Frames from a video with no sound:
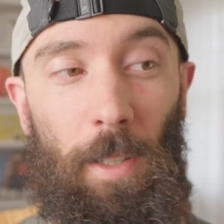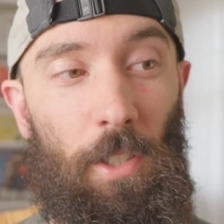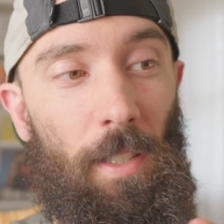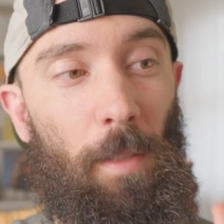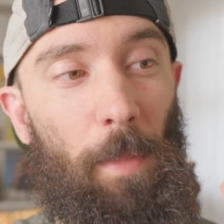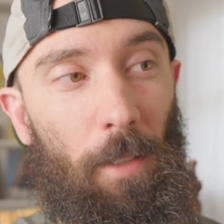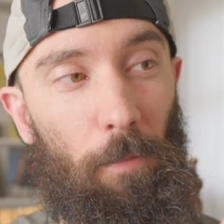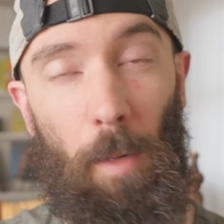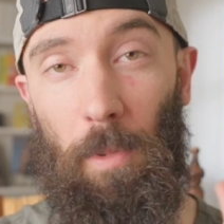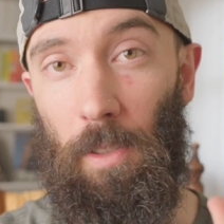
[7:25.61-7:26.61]
is just to make the
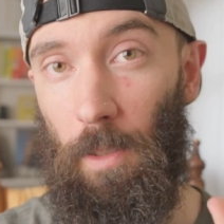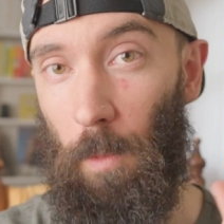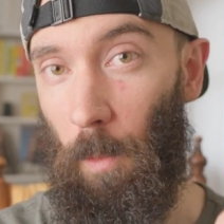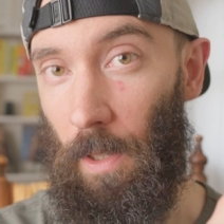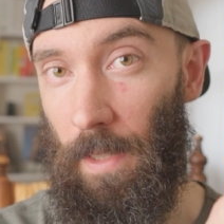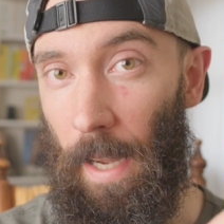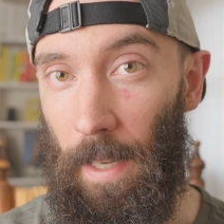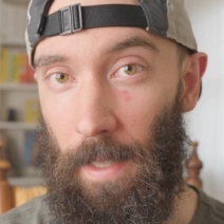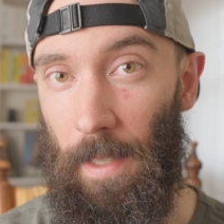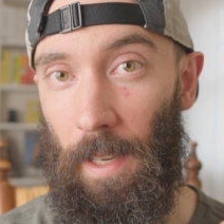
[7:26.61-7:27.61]
rubber a little bit more
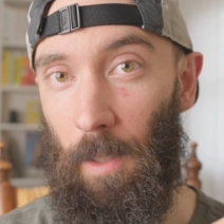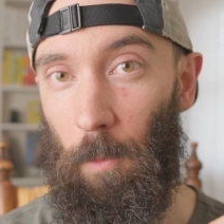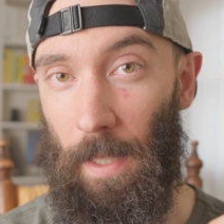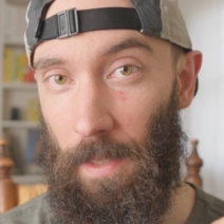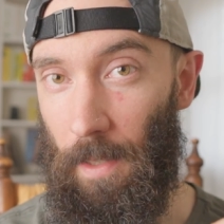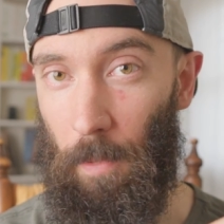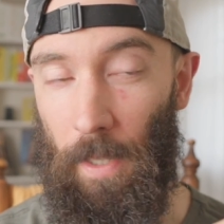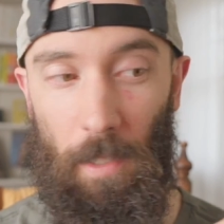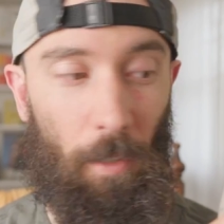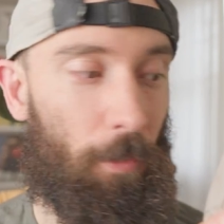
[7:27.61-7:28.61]
tacky on wet, slippery
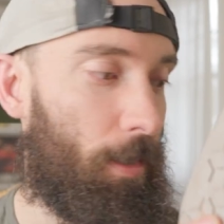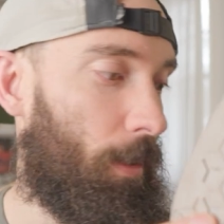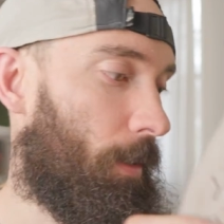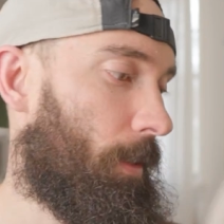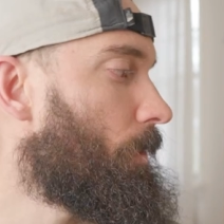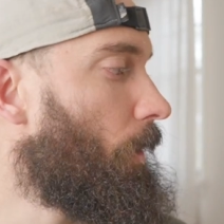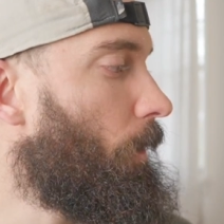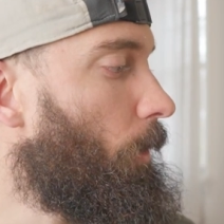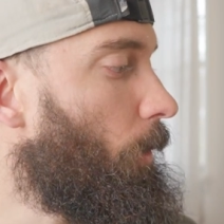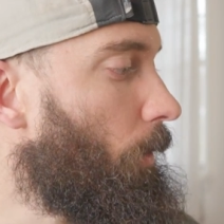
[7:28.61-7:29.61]
surfaces.
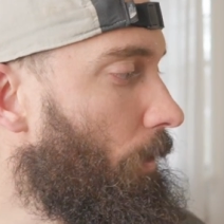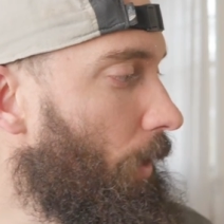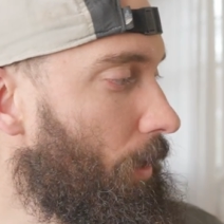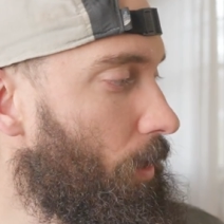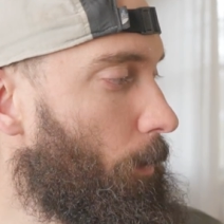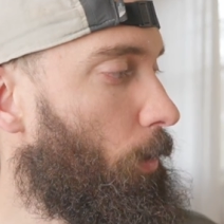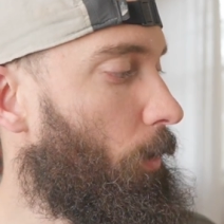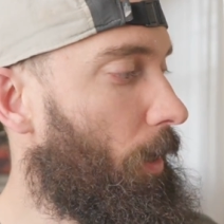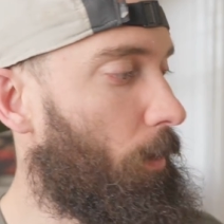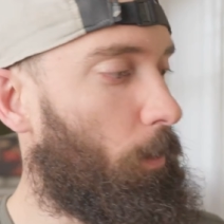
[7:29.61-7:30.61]
So that's a
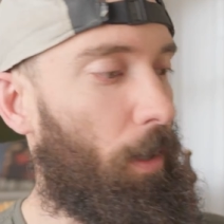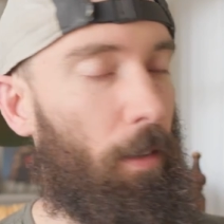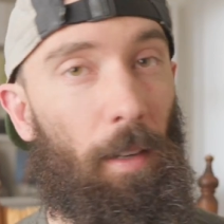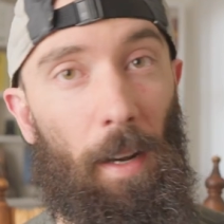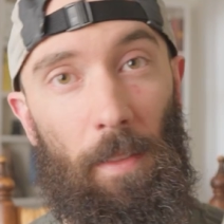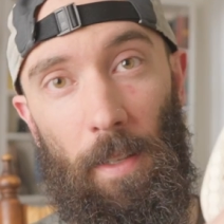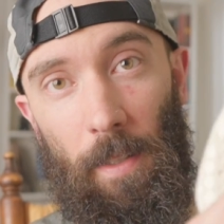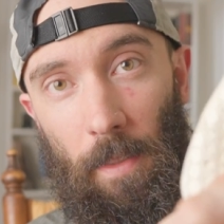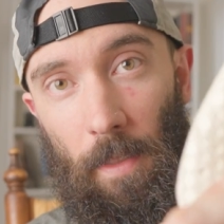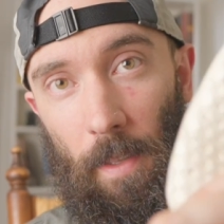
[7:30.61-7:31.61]
point where I
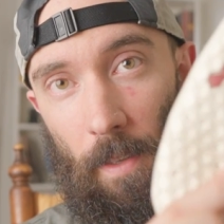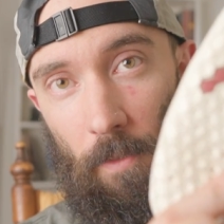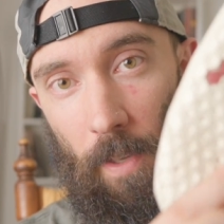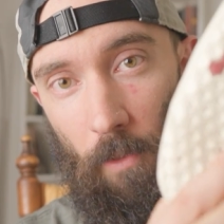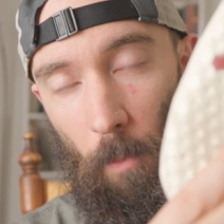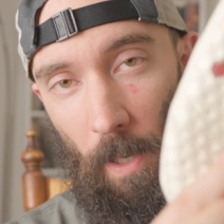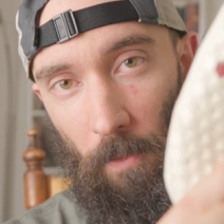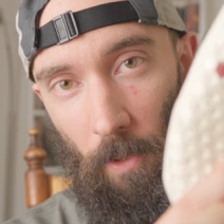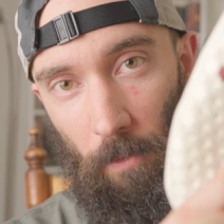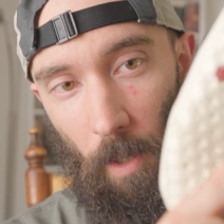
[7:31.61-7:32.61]
think the Vivo
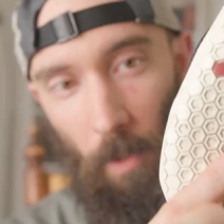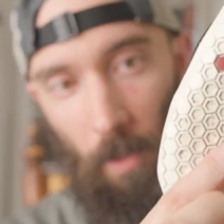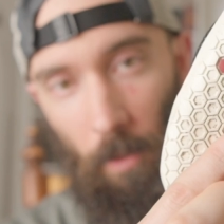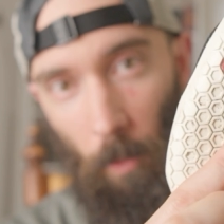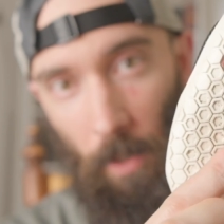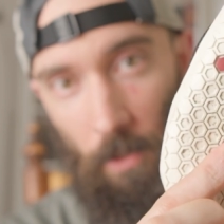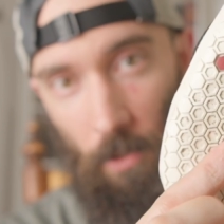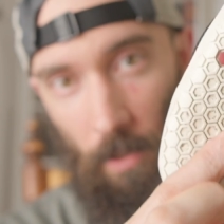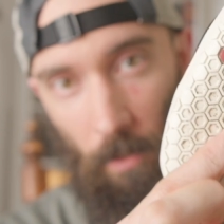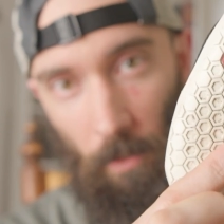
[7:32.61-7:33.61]
Barefoot rubber works
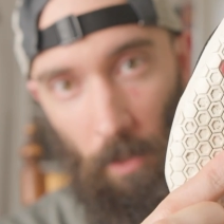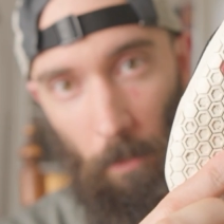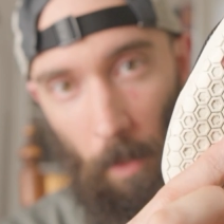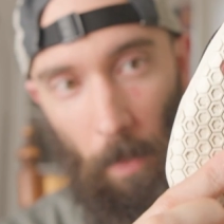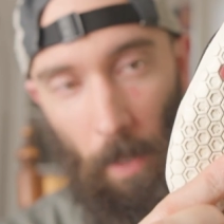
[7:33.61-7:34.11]
just a little bit